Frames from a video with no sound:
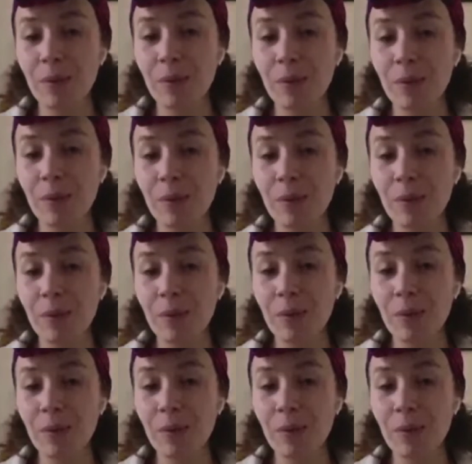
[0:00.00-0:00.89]

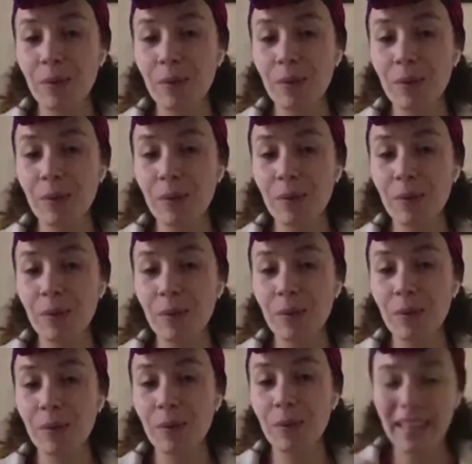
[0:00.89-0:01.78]
write it out.
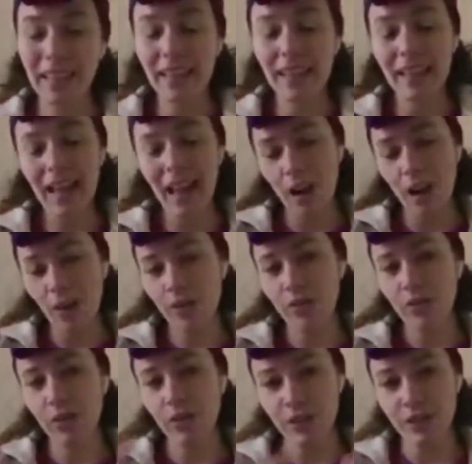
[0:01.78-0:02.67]
Get it out of
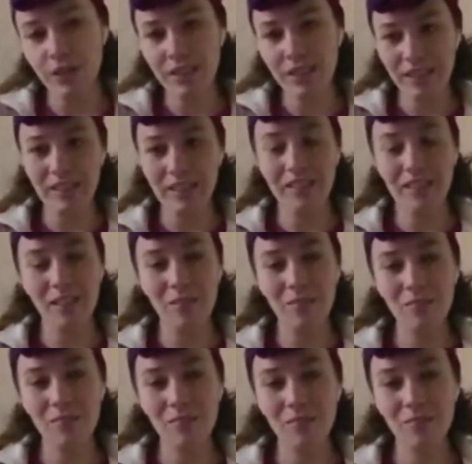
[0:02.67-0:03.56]
your
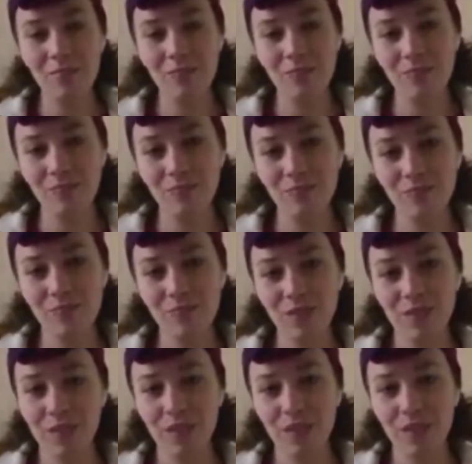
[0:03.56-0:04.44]
system
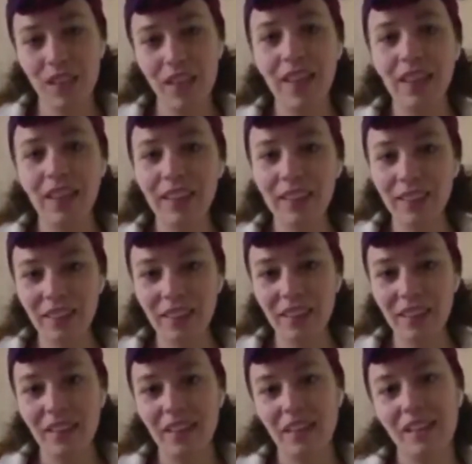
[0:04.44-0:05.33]
in
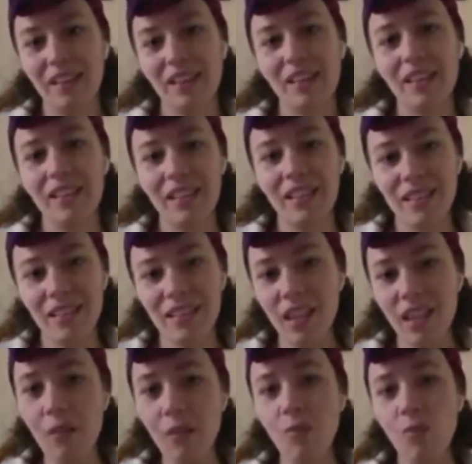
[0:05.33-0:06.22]

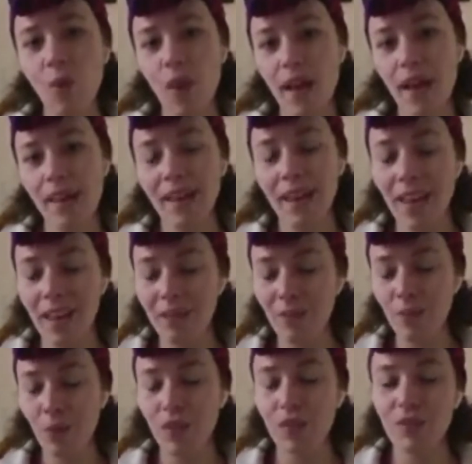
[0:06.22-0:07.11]
some way.
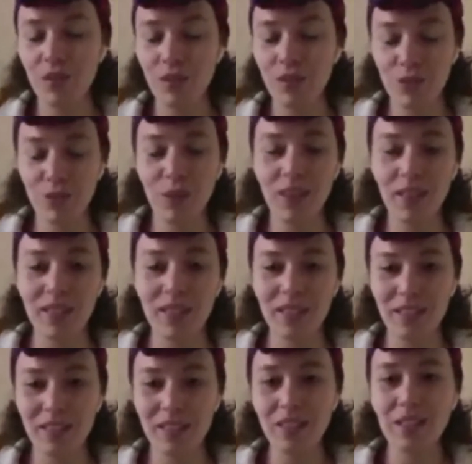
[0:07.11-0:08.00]
And one of those
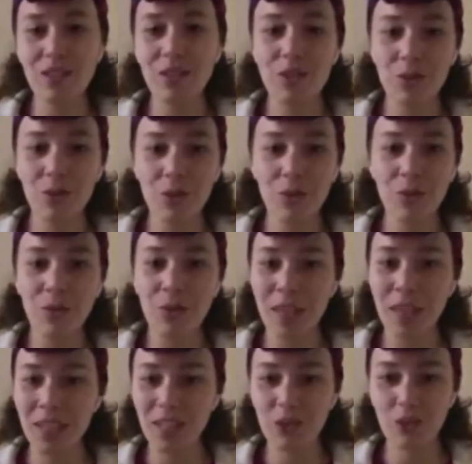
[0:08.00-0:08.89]
ways is to, if we
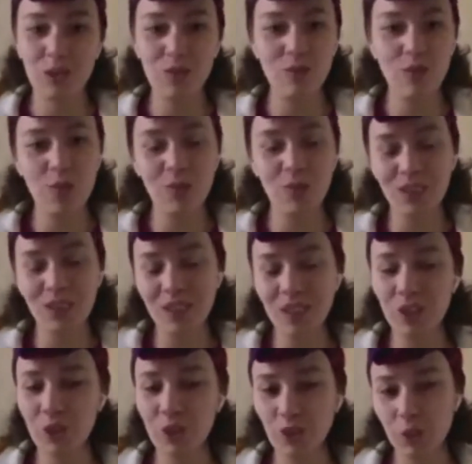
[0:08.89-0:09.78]
can't do it verbally,
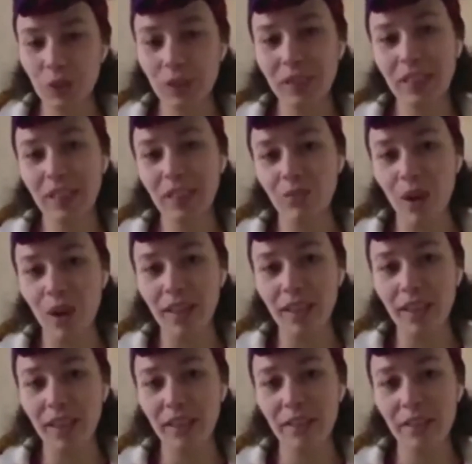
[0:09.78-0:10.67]
do it in writing.